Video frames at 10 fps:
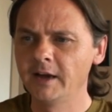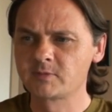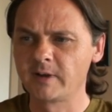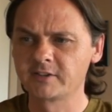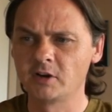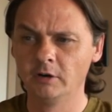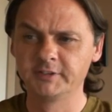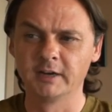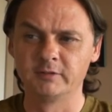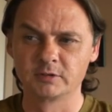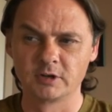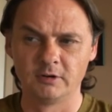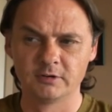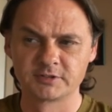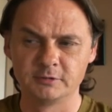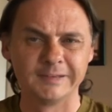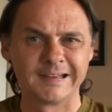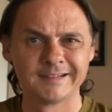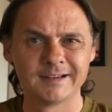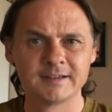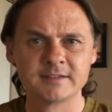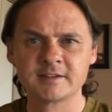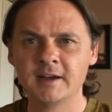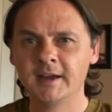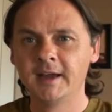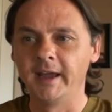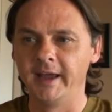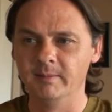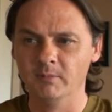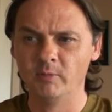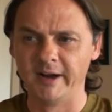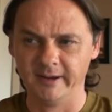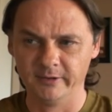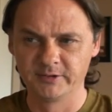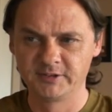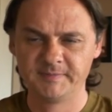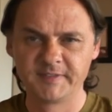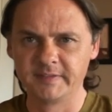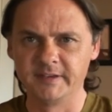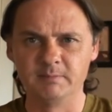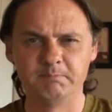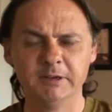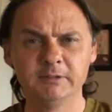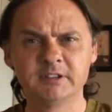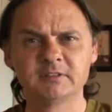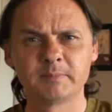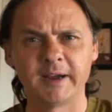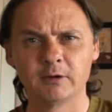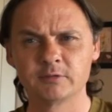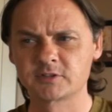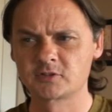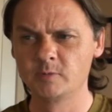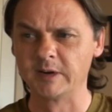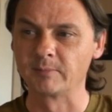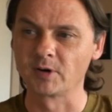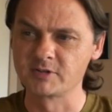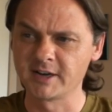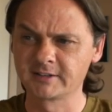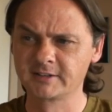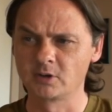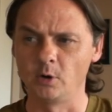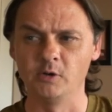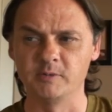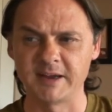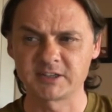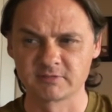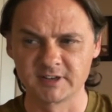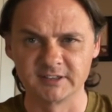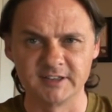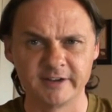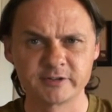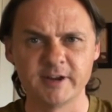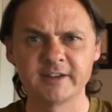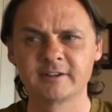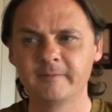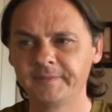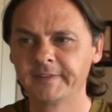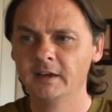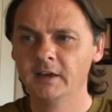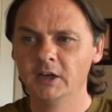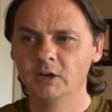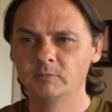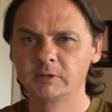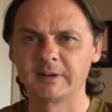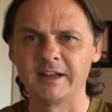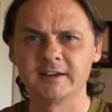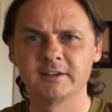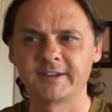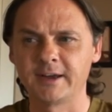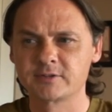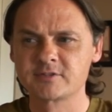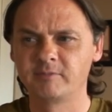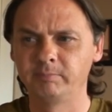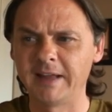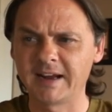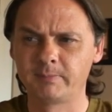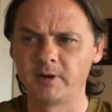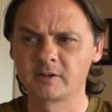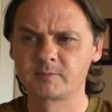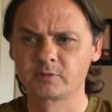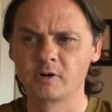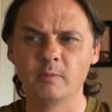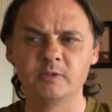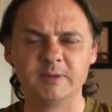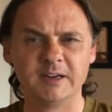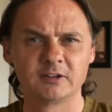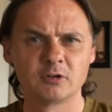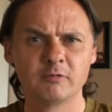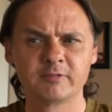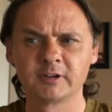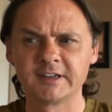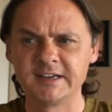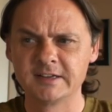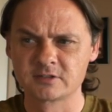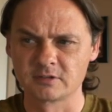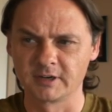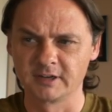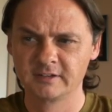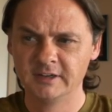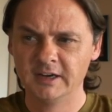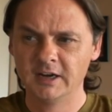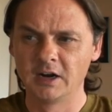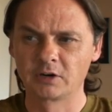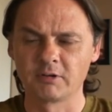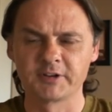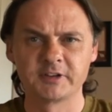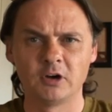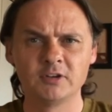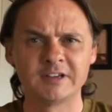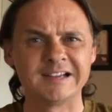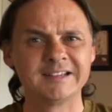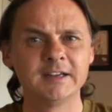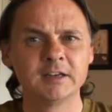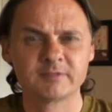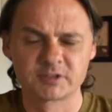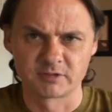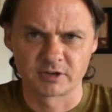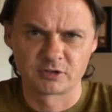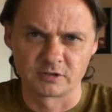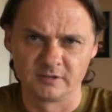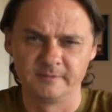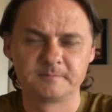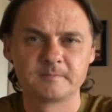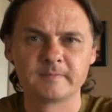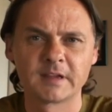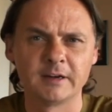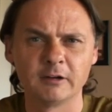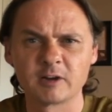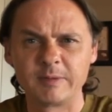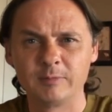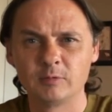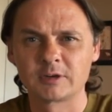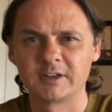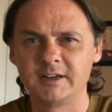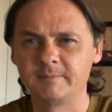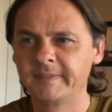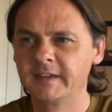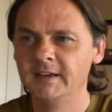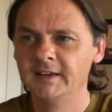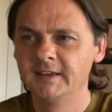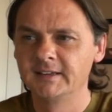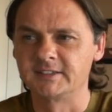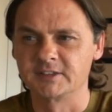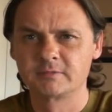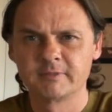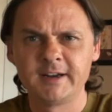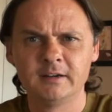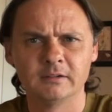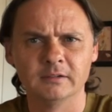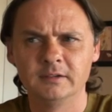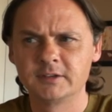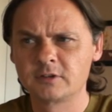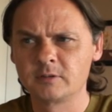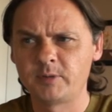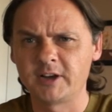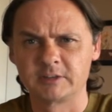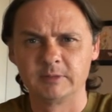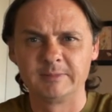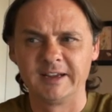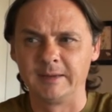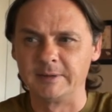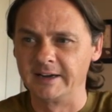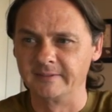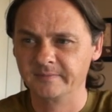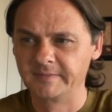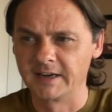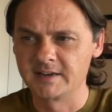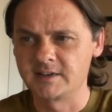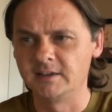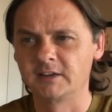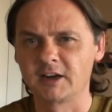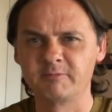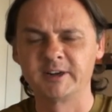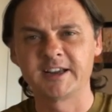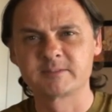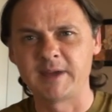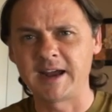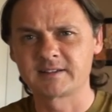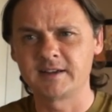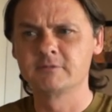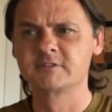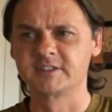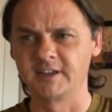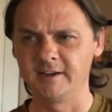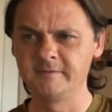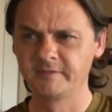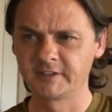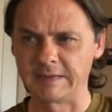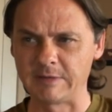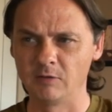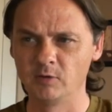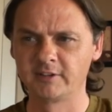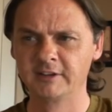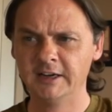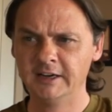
as well as all telephone calls to landlines and mobiles. The billion-pound snooping project, called Mastering the Internet, will rely on thousands of black box probes being covertly inserted across online infrastructure. Now, a lot of people will claim this isn't real, this couldn't possibly be happening, and indeed the government has backed down today, came out with